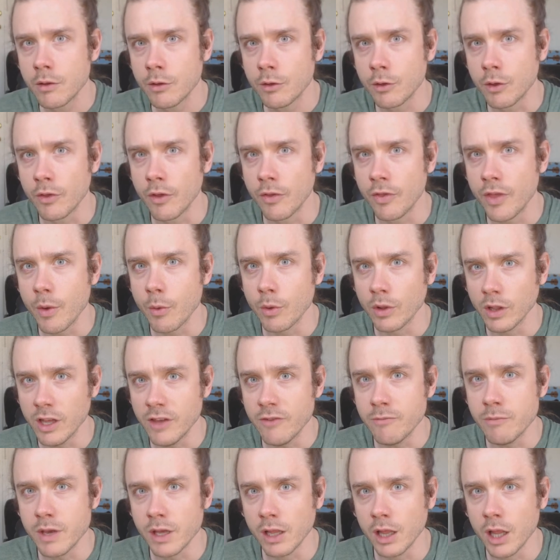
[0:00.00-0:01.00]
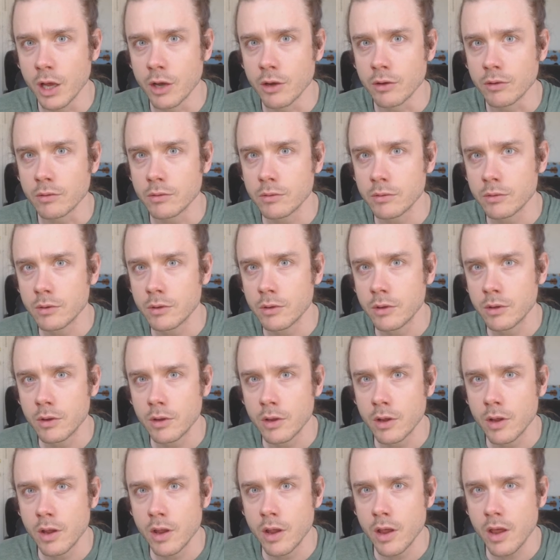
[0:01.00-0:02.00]
so that they would leave me alone.
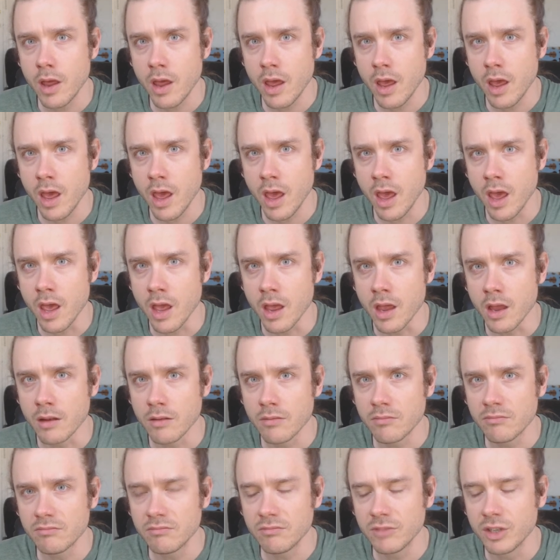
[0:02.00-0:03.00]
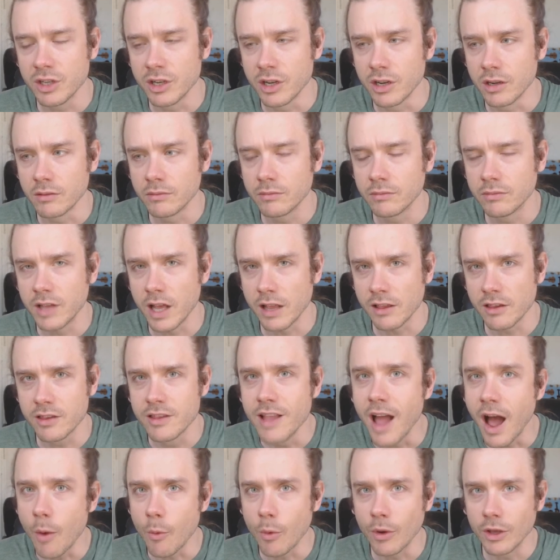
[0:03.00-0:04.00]
And, you know,
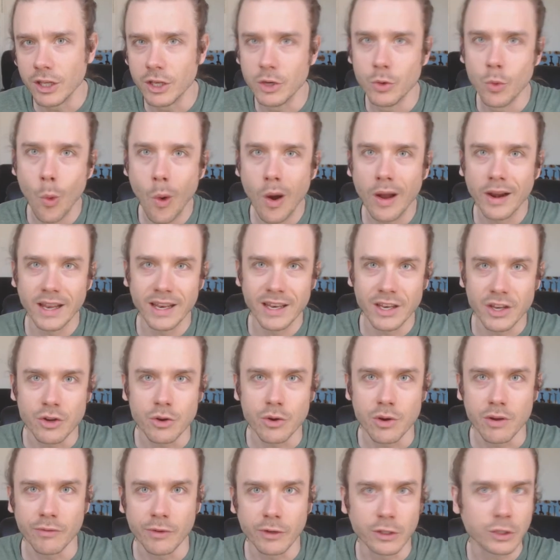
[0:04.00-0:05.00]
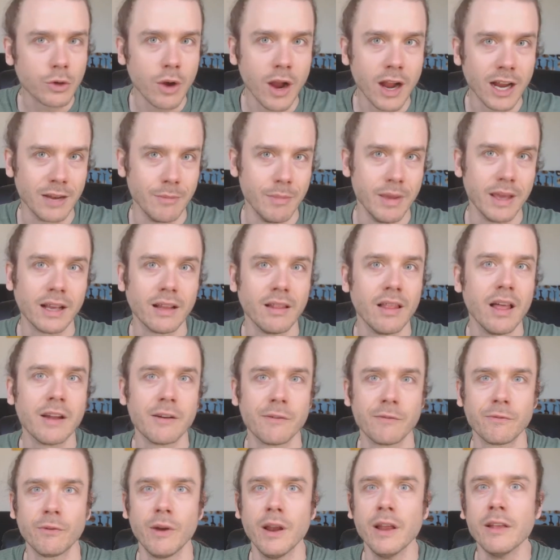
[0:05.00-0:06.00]
that's not what you want to do if you're trying to make a
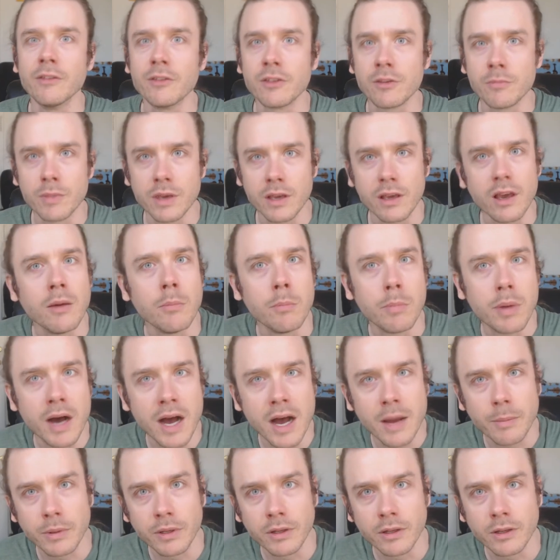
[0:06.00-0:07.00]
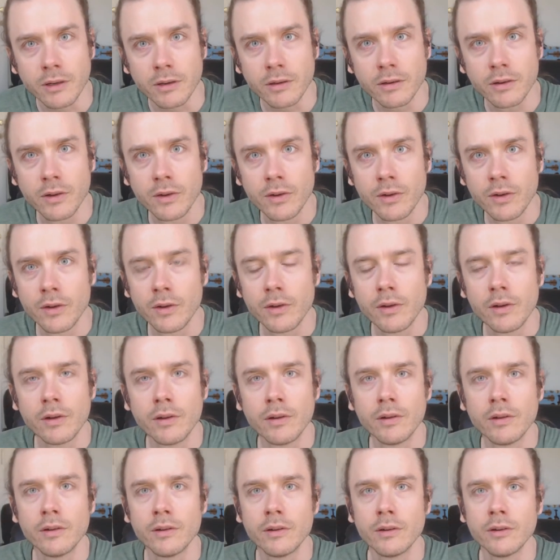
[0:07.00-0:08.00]
lot of friends and become popular.
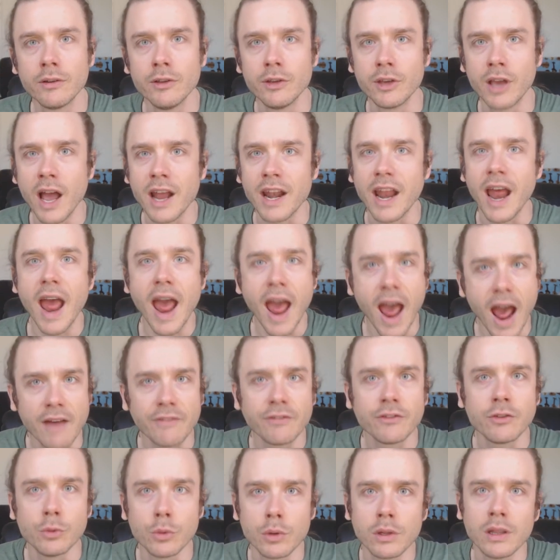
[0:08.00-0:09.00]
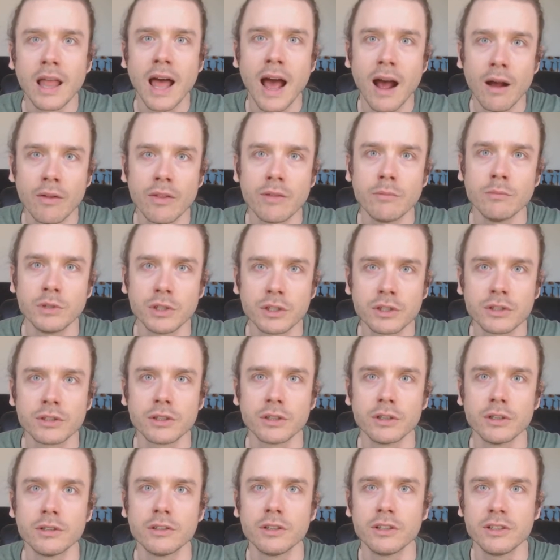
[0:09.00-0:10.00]
You kind of have to allow them just
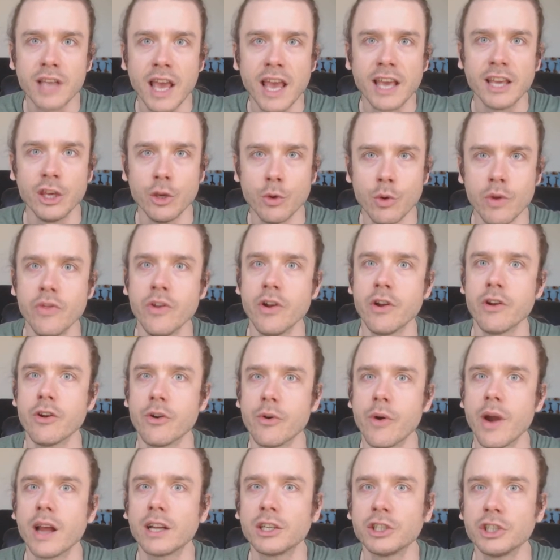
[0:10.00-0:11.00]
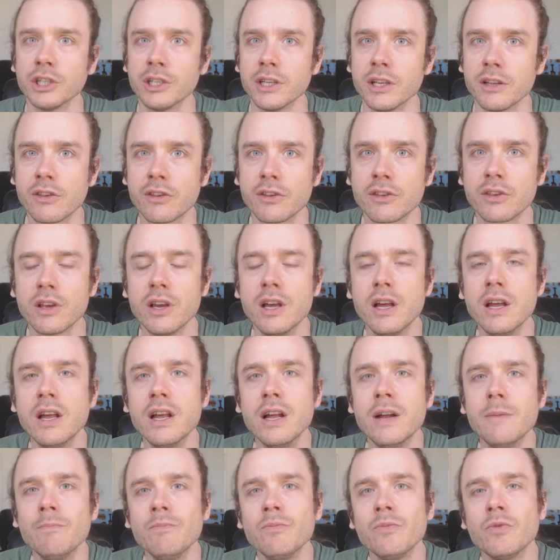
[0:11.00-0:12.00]
to take you in their direction. It's
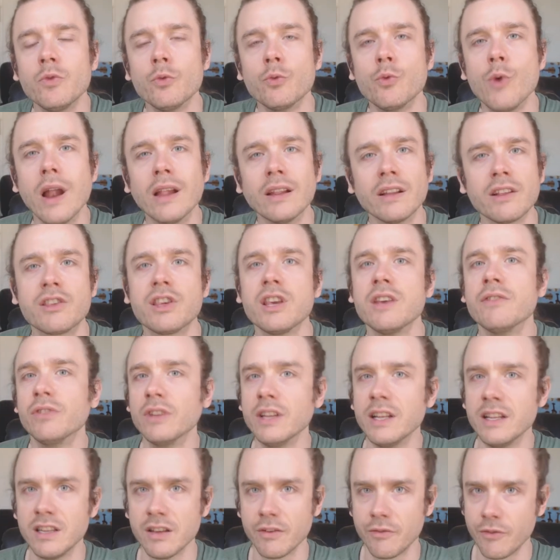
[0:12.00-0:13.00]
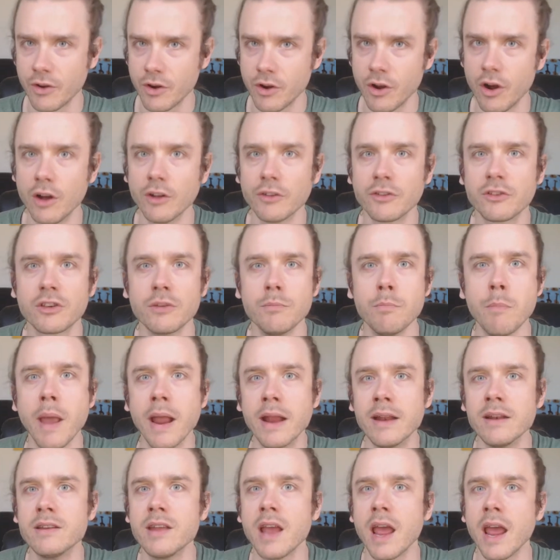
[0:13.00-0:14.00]
relatively difficult to
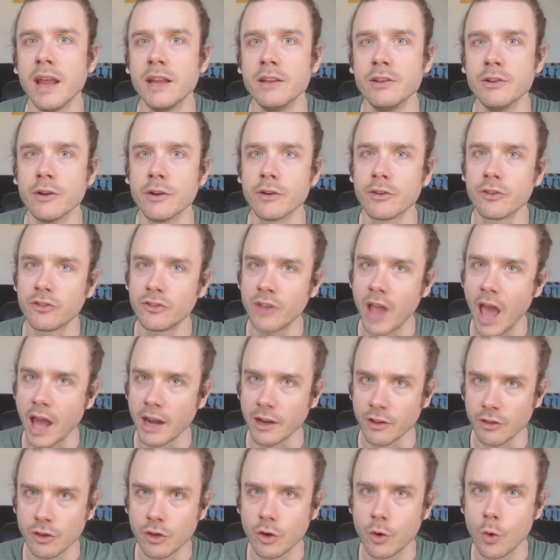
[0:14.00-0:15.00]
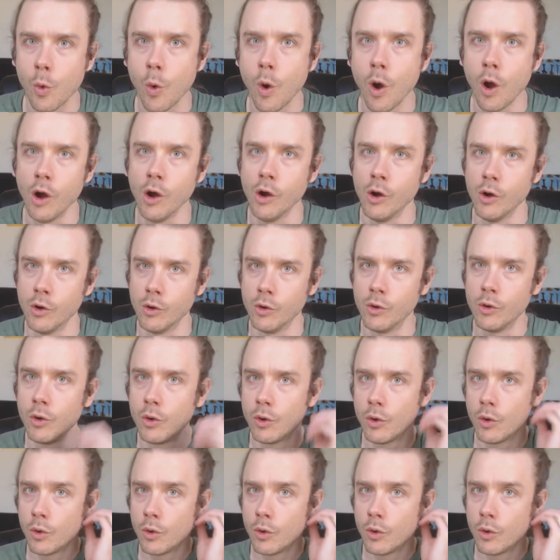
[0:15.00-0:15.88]
maintain your status quo